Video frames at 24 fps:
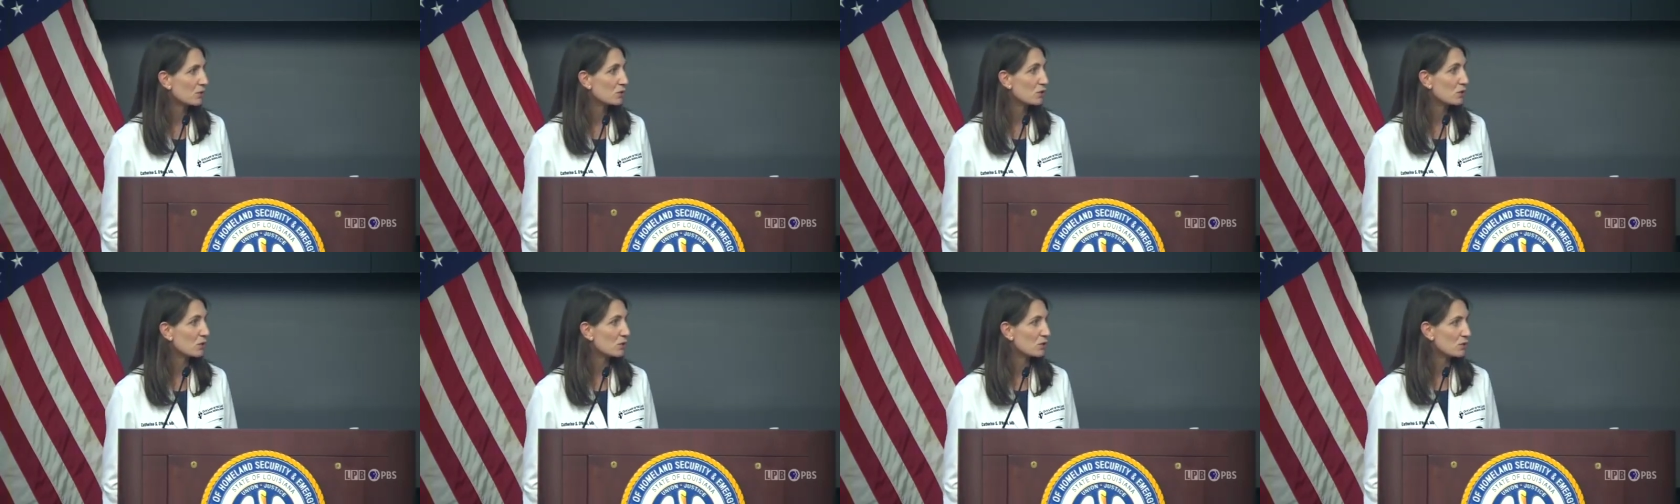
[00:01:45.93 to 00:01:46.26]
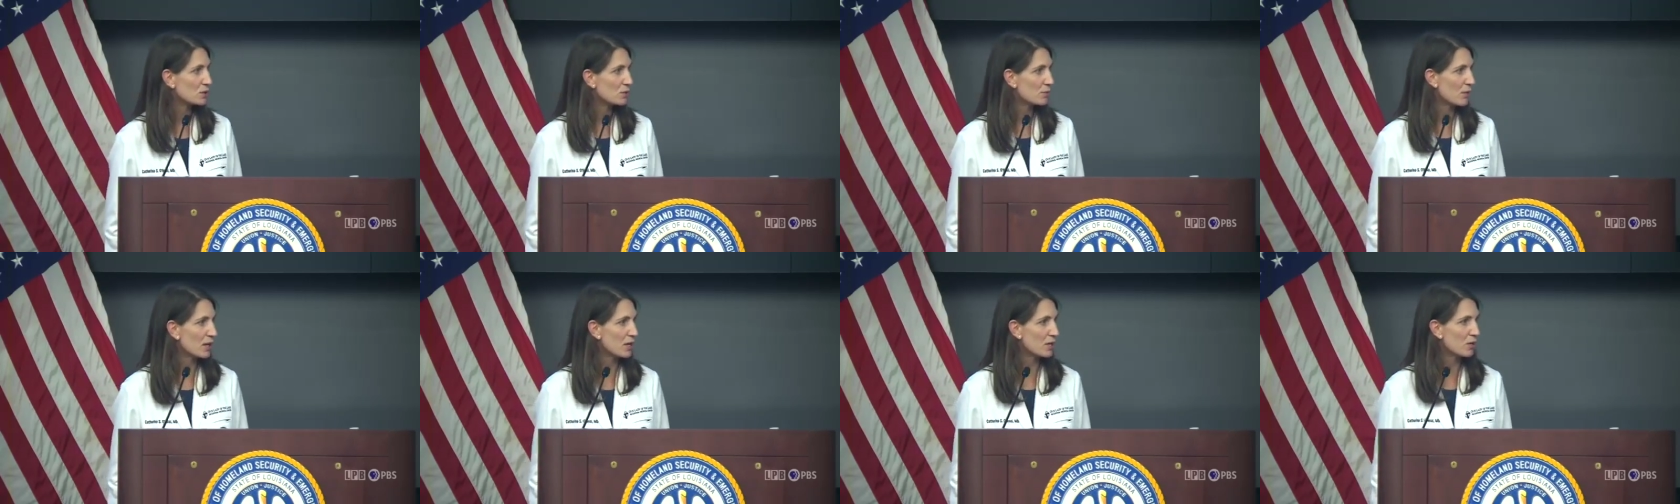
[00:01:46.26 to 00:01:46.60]
Do you know
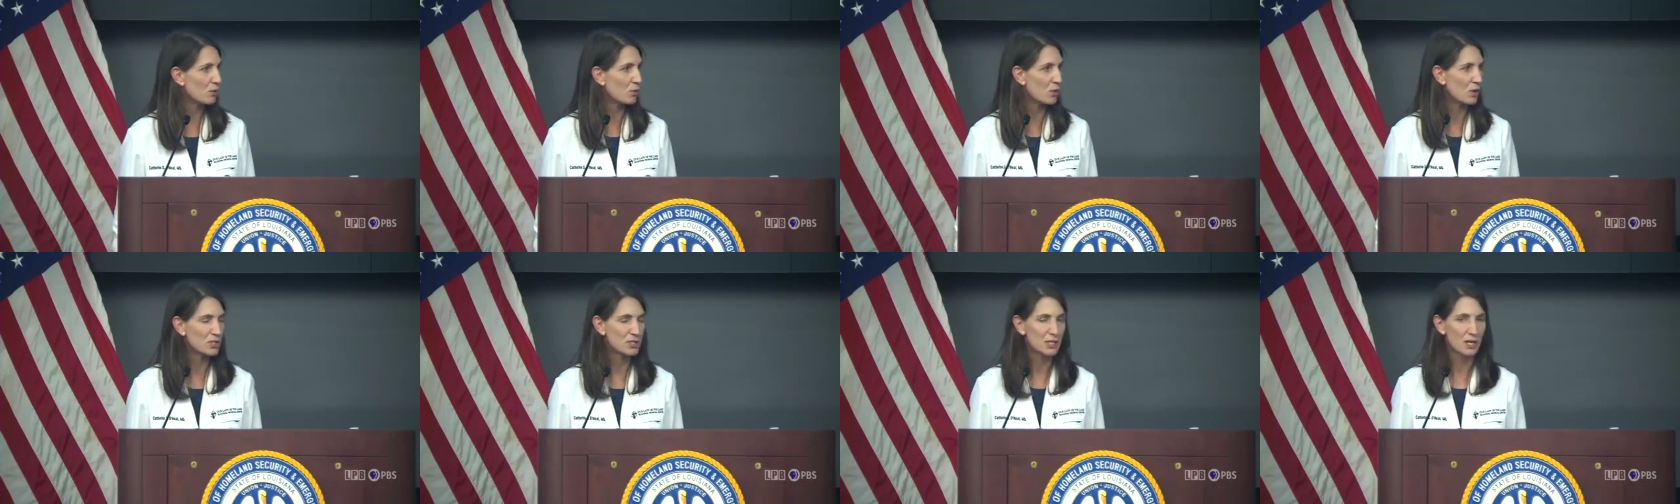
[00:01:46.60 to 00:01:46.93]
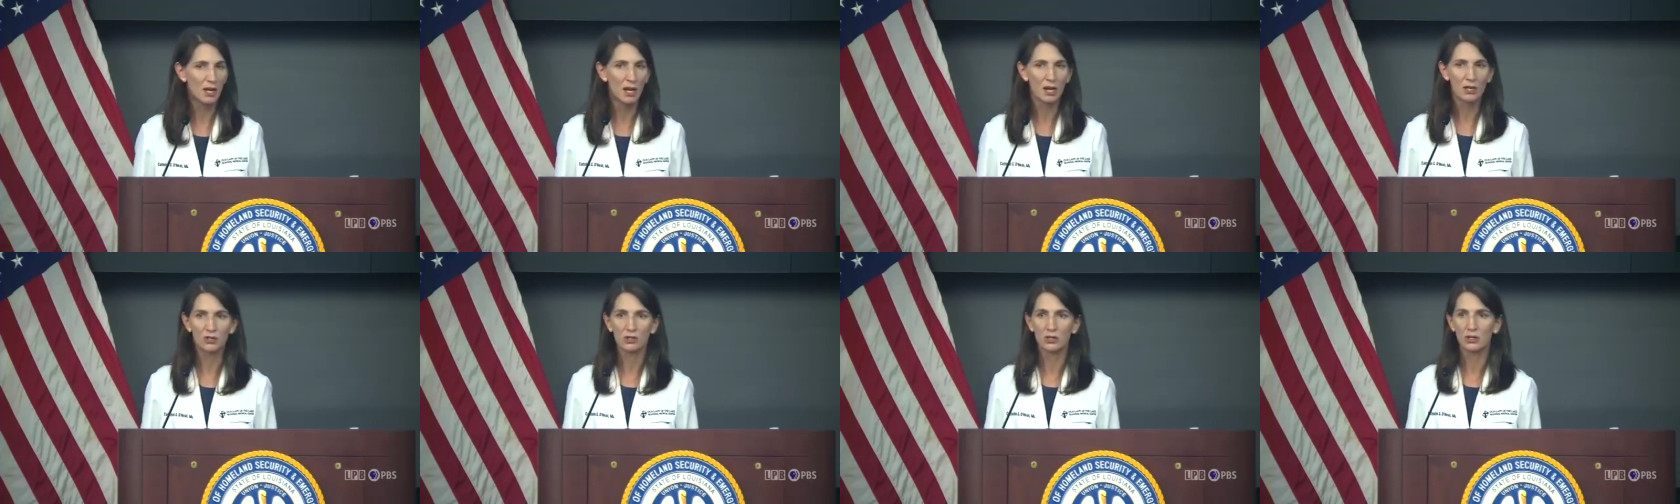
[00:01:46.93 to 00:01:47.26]
somebody who works
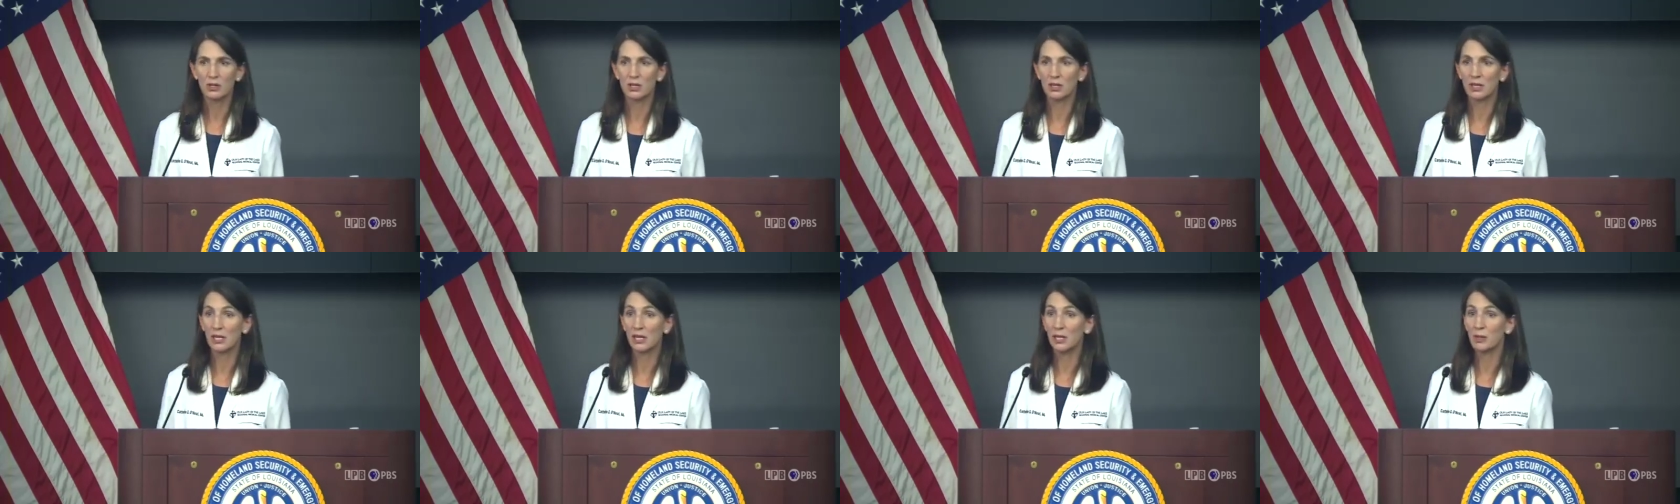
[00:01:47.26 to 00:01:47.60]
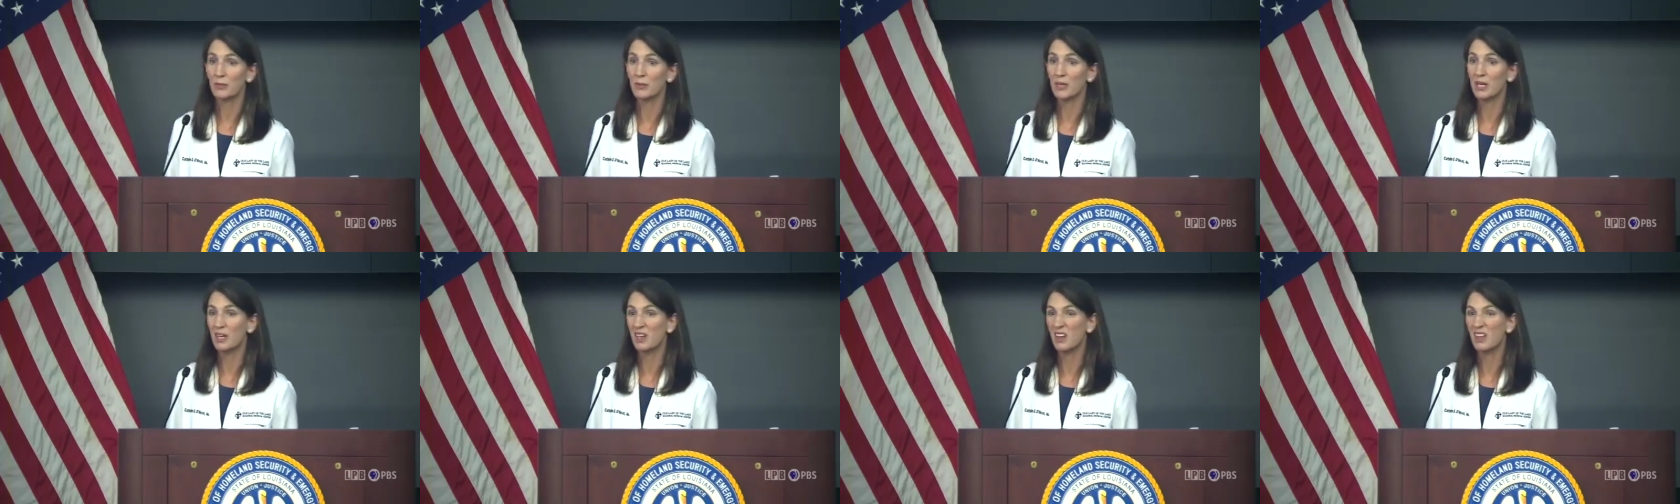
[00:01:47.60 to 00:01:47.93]
at Oxnard? Can they
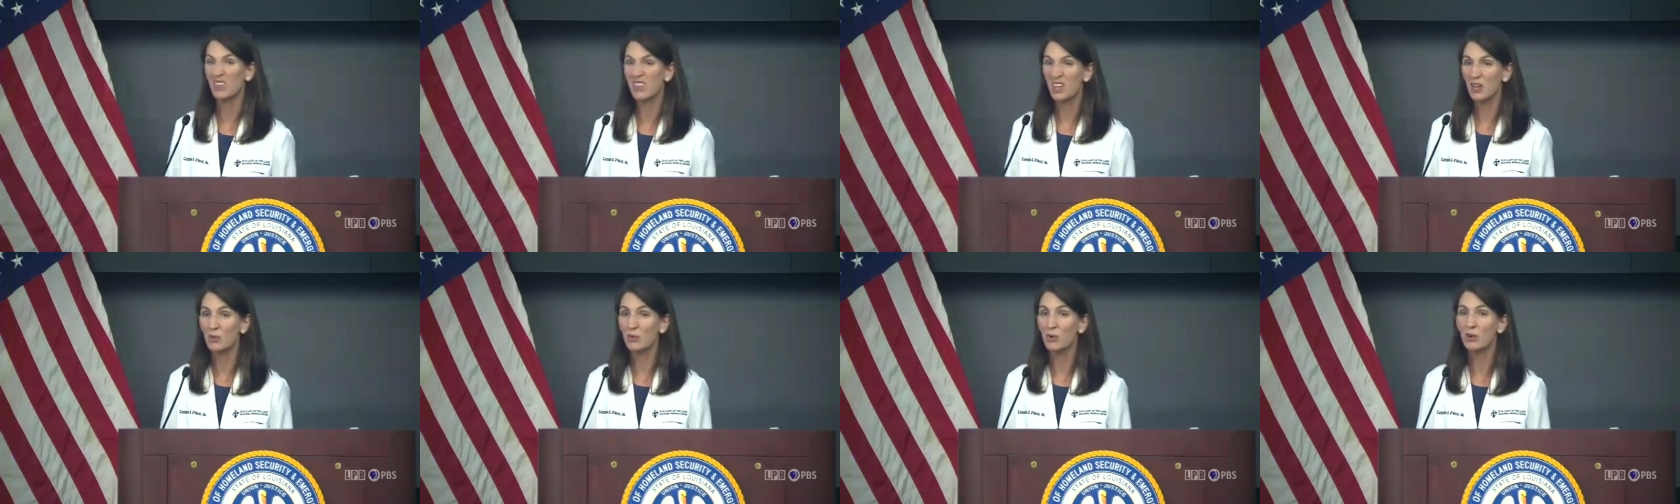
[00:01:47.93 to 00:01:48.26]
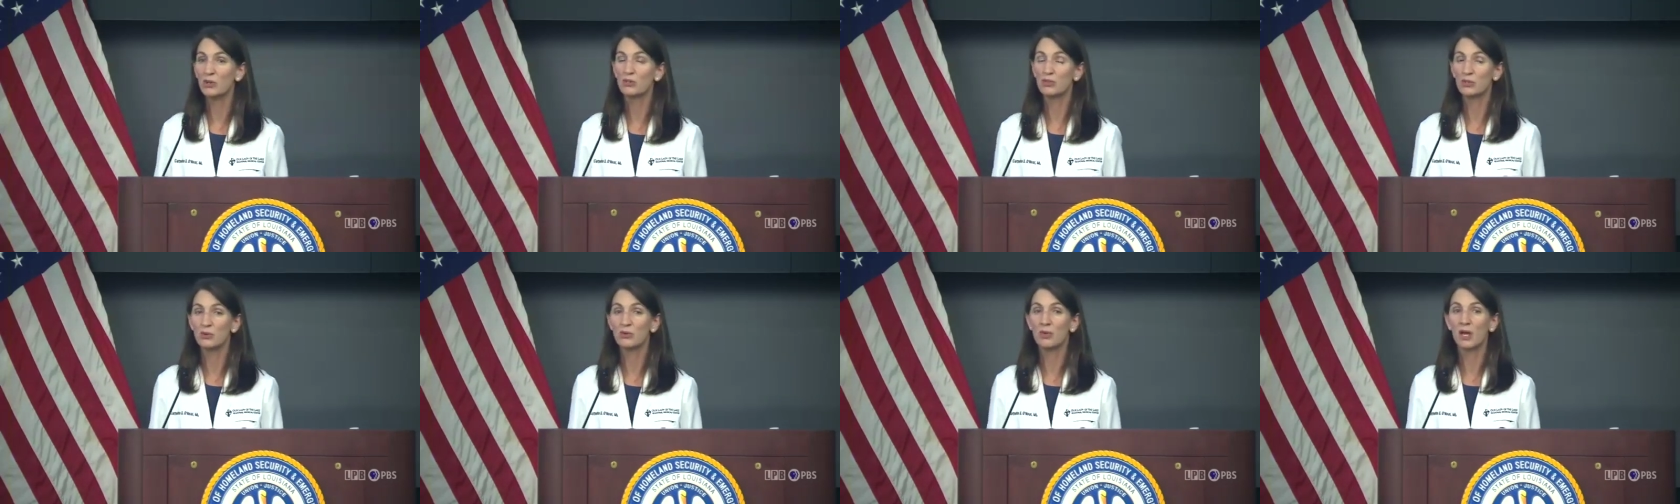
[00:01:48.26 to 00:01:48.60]
get me in? And they
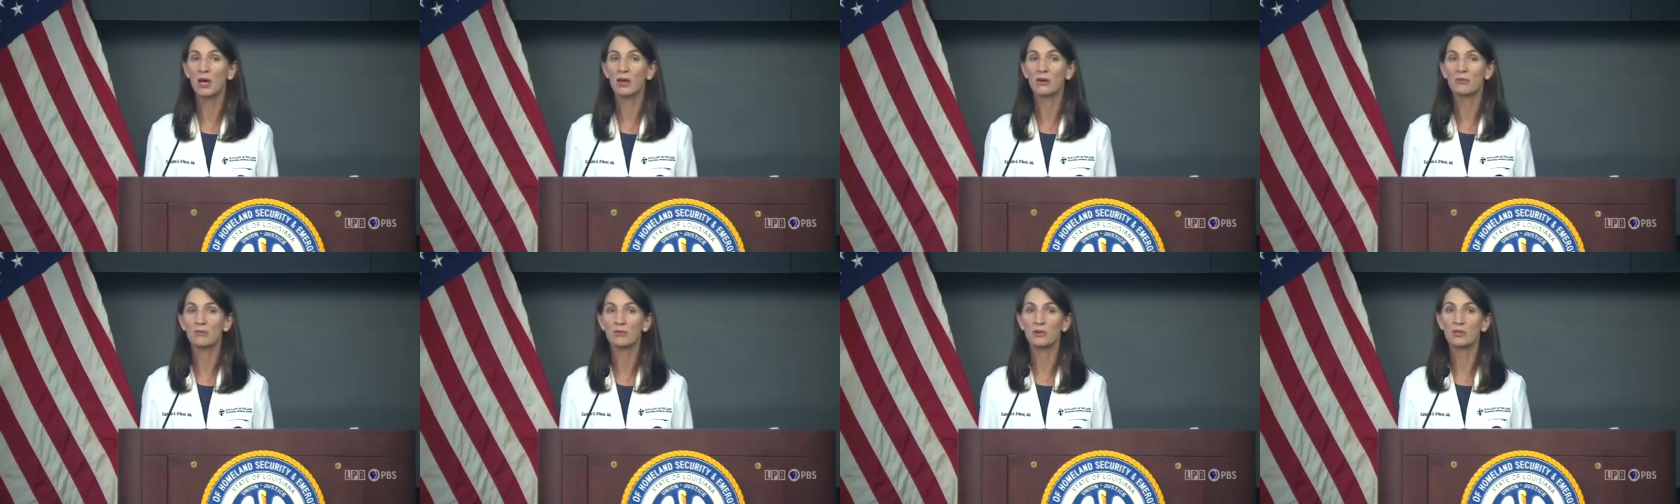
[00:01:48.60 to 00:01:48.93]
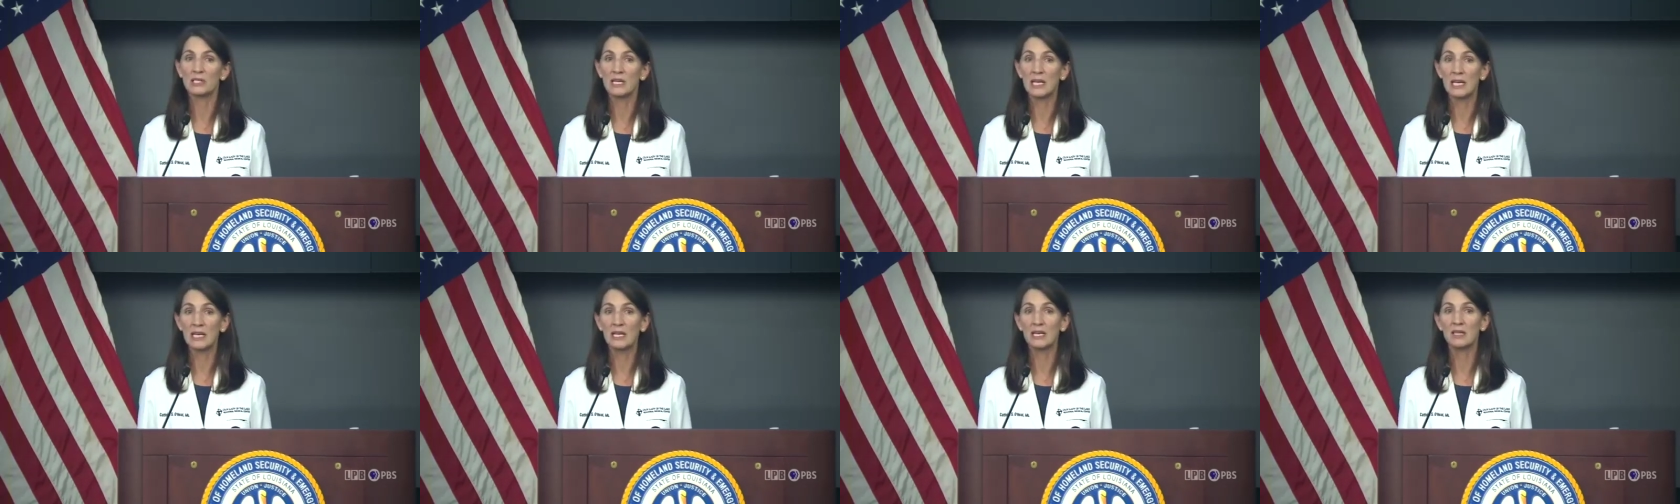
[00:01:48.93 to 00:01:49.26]
will do that for
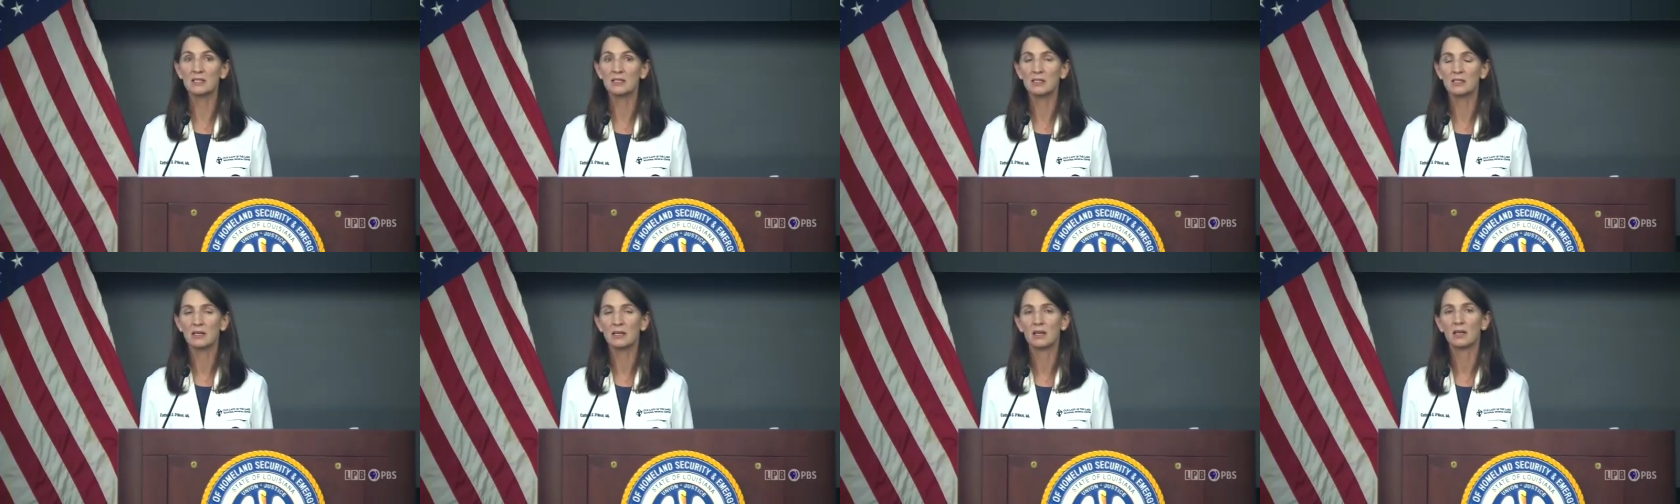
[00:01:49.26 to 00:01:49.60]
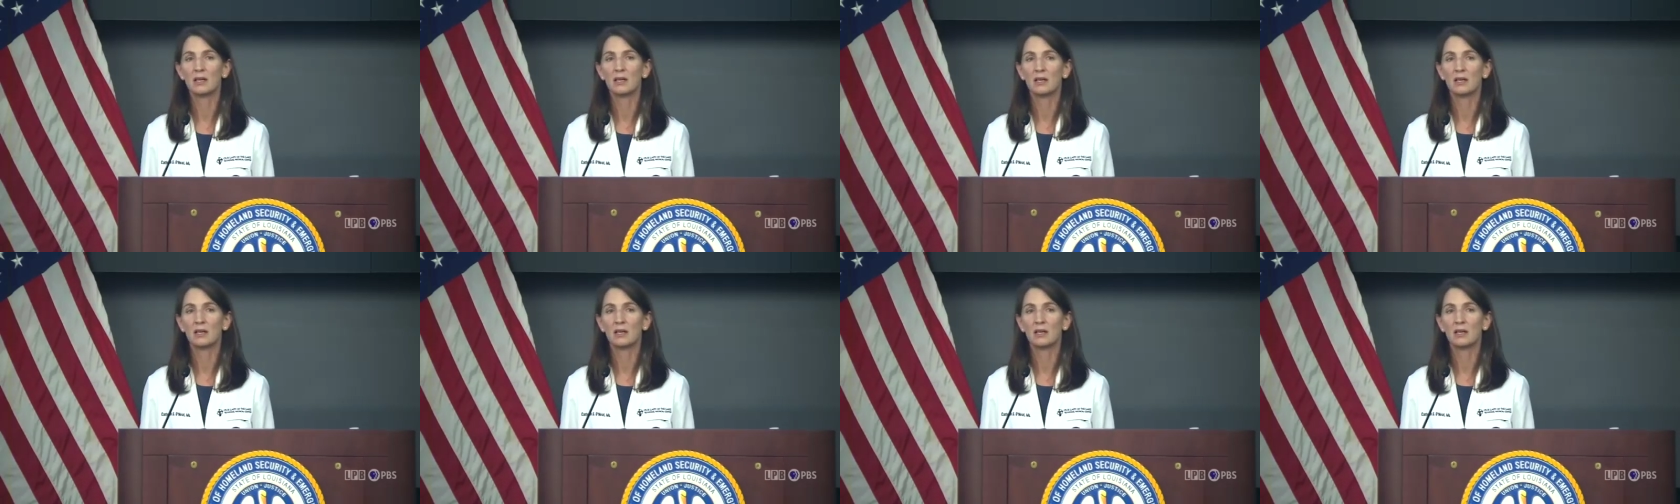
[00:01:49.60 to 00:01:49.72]
days.